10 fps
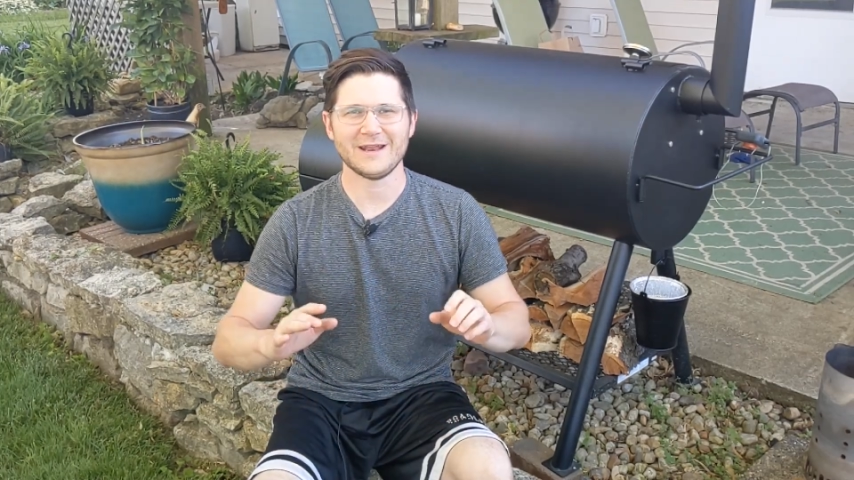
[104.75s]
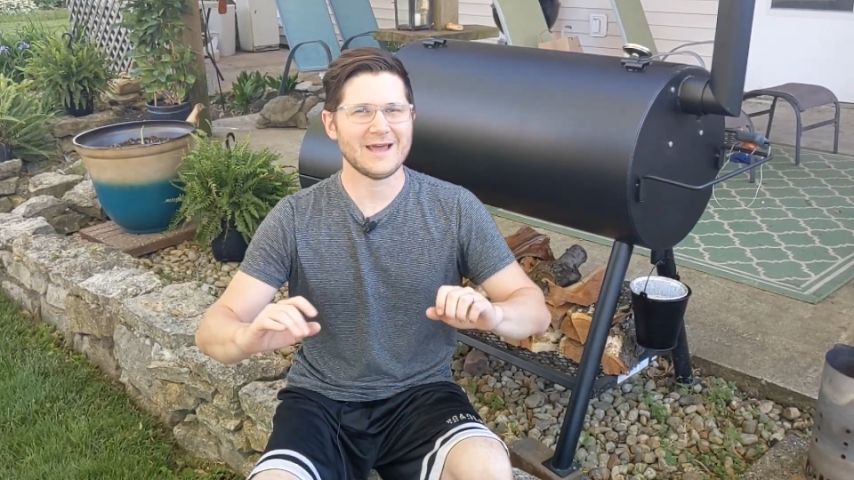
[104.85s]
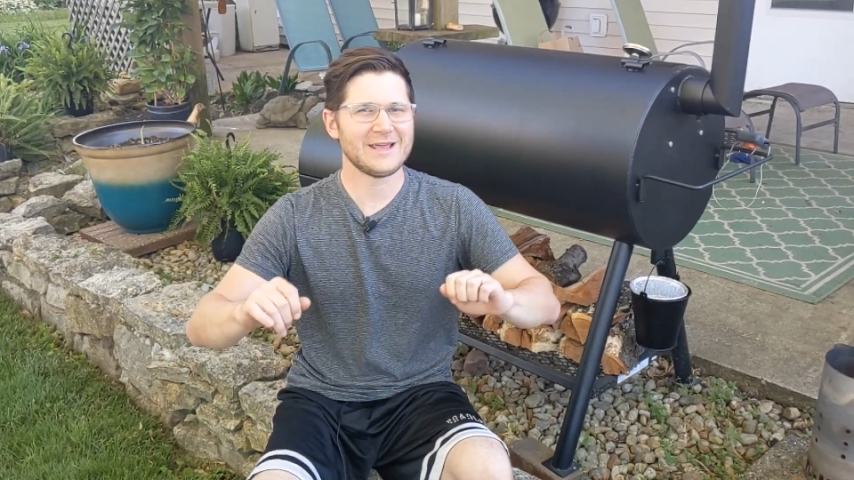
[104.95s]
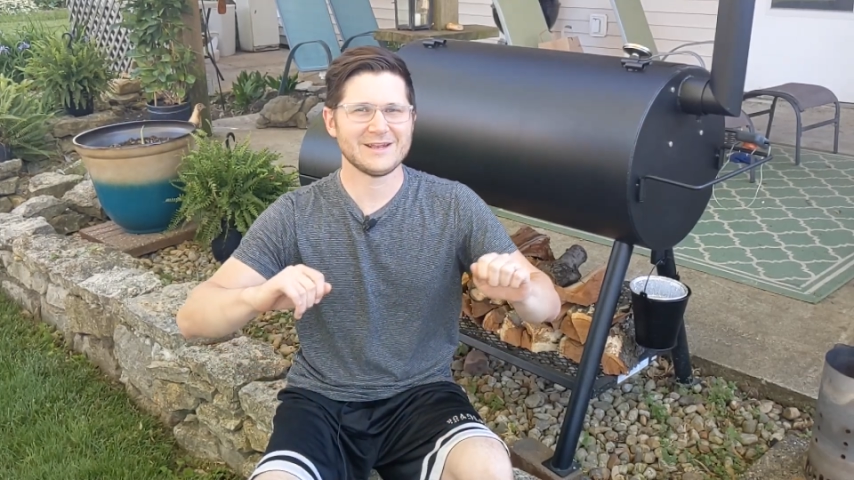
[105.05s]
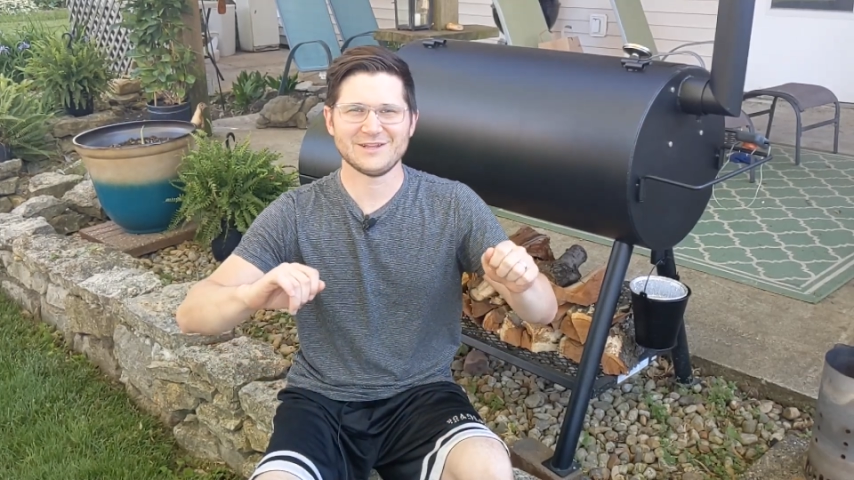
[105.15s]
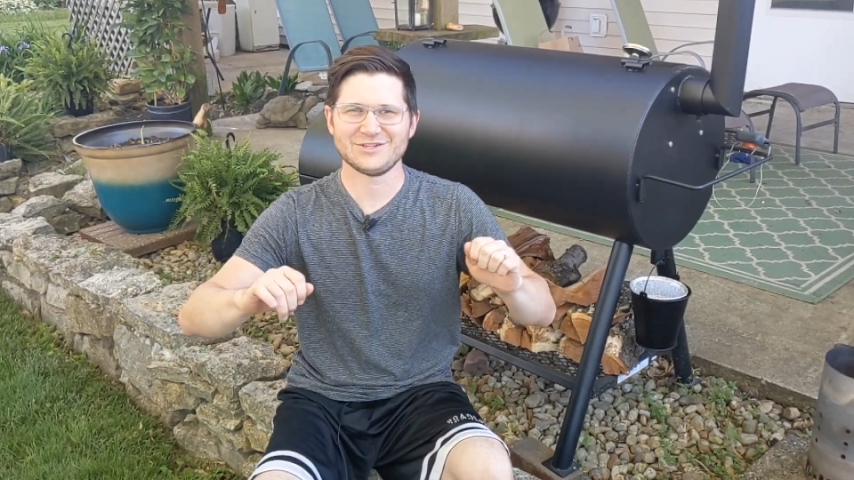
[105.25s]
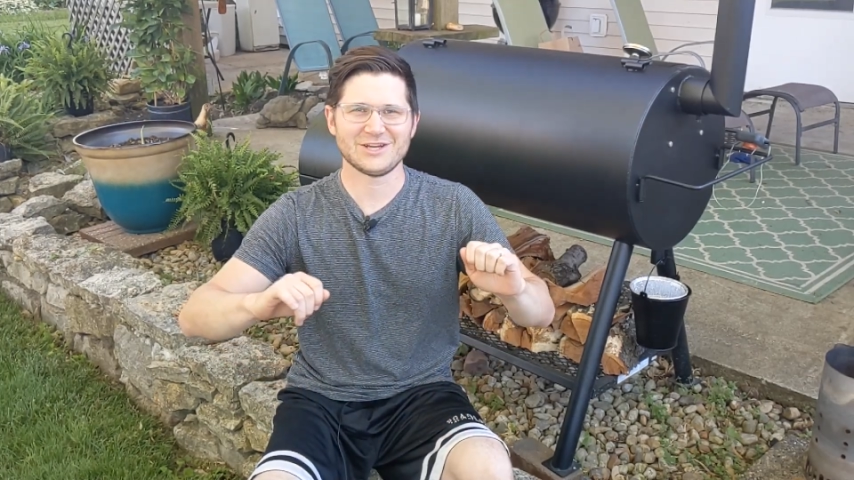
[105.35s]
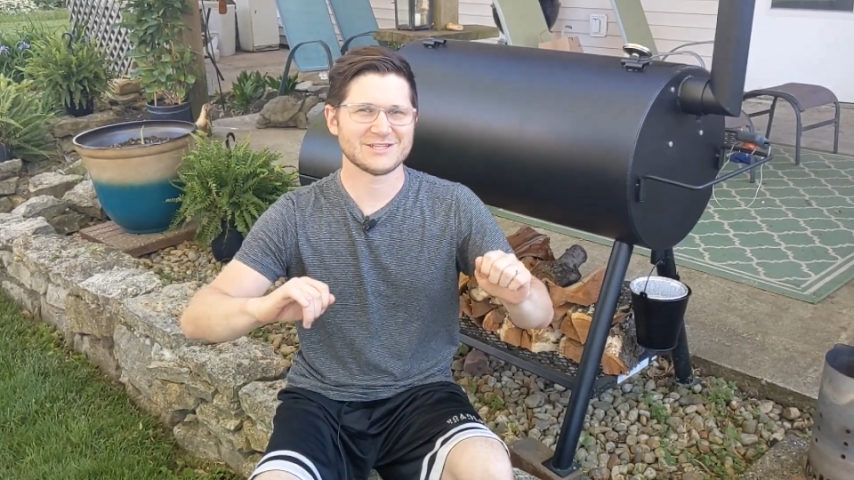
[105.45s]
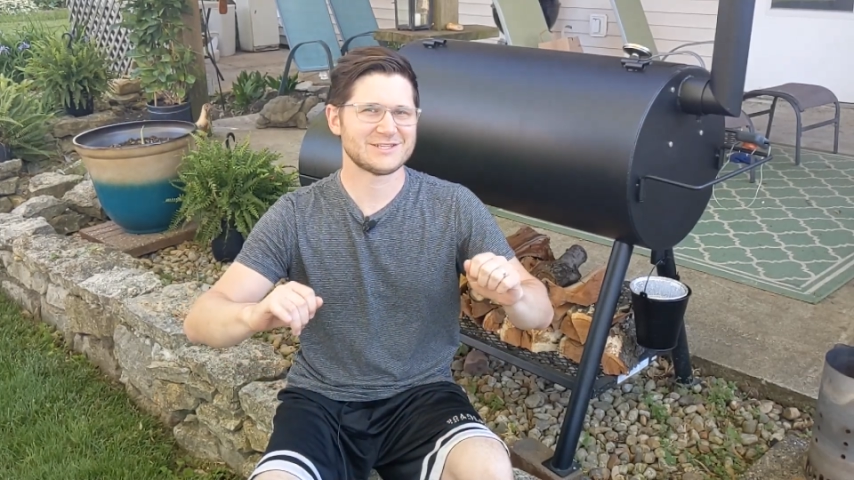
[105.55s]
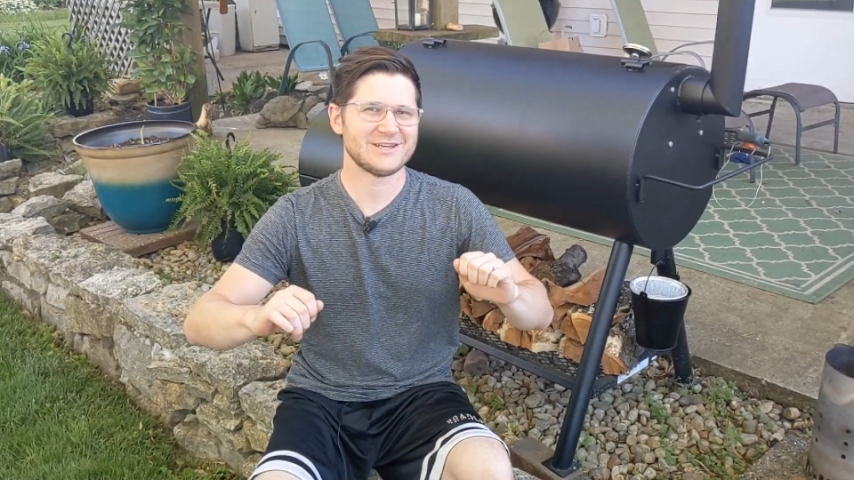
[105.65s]
And I can
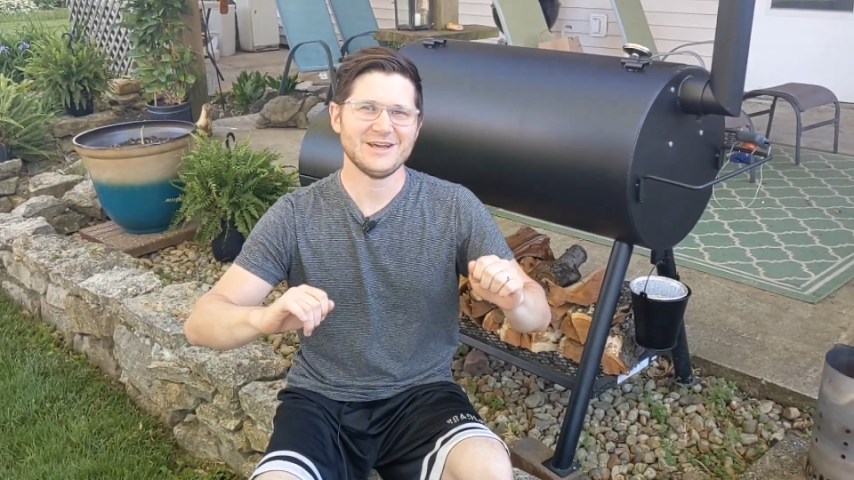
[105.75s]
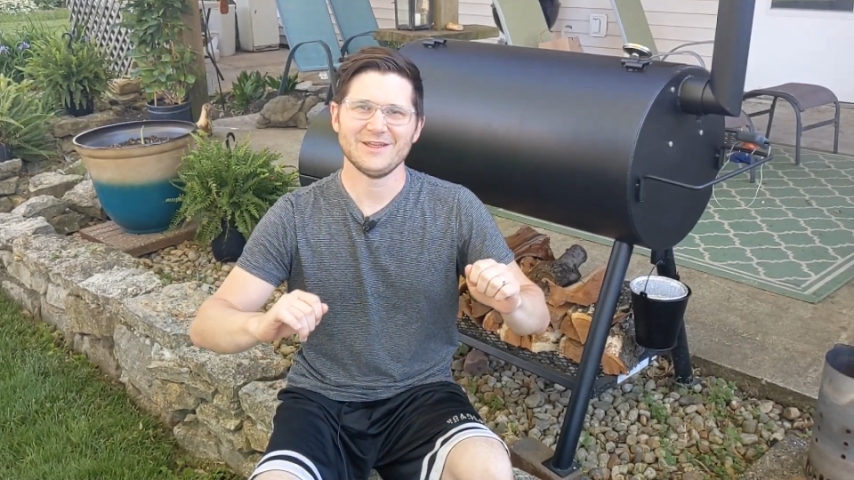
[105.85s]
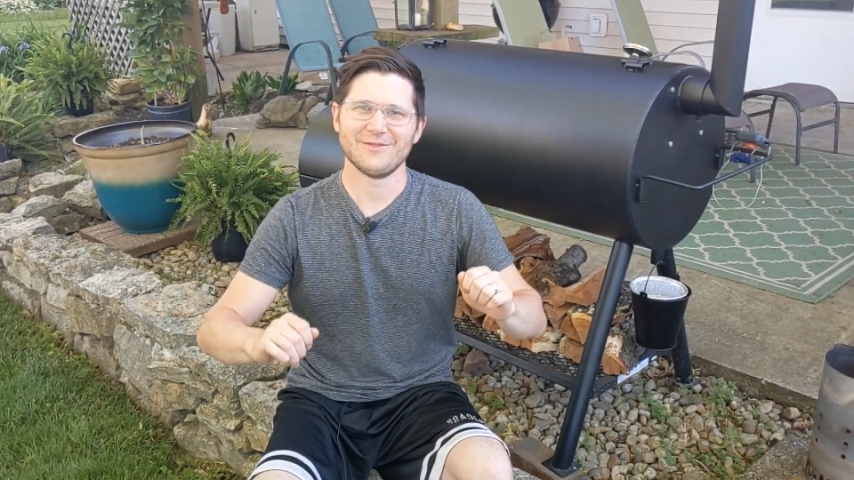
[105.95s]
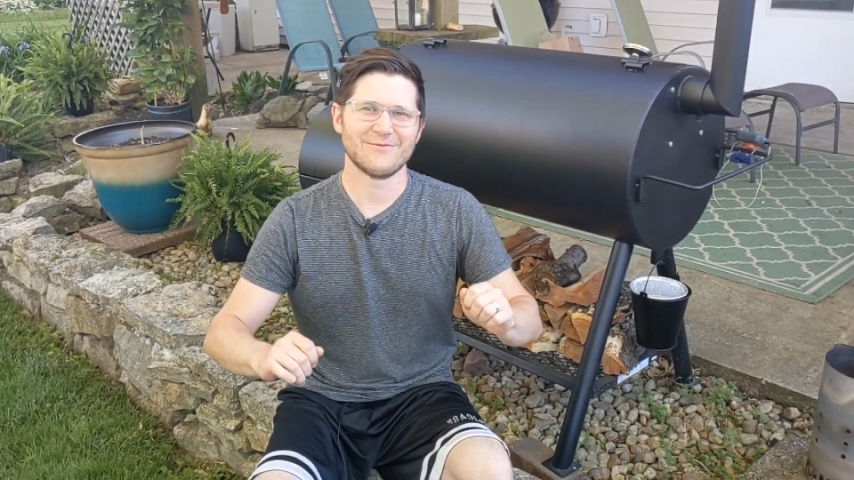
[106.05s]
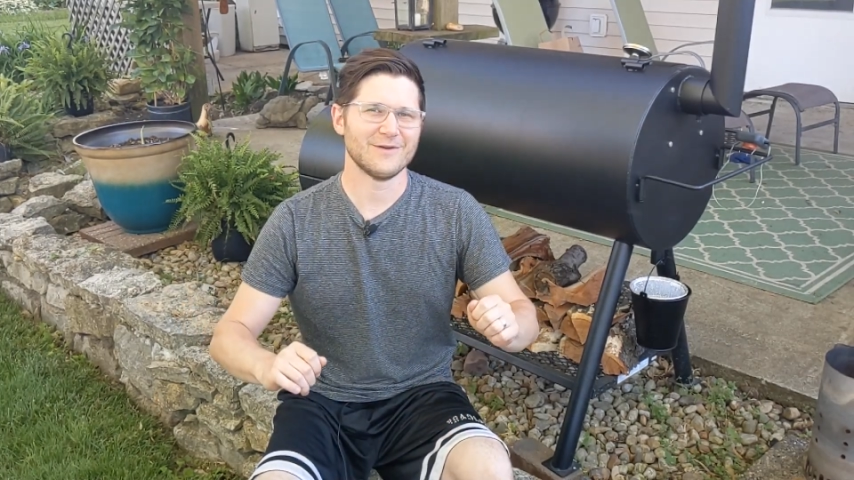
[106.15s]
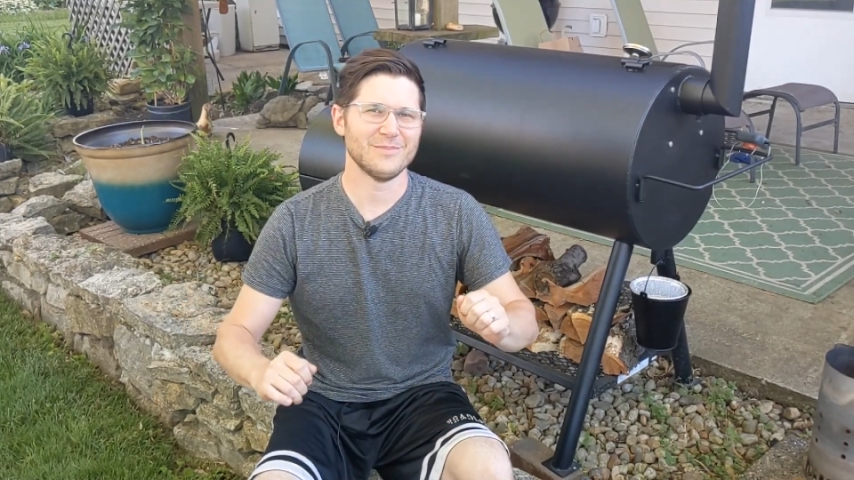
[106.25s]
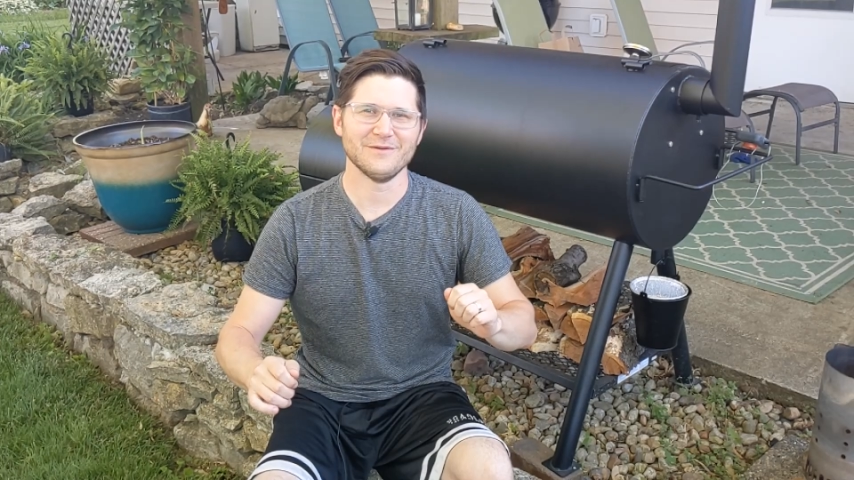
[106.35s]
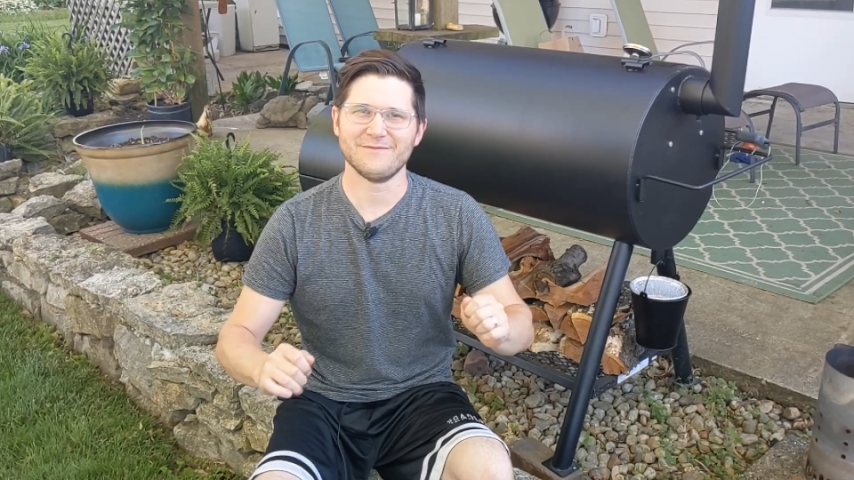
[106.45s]
adjust from the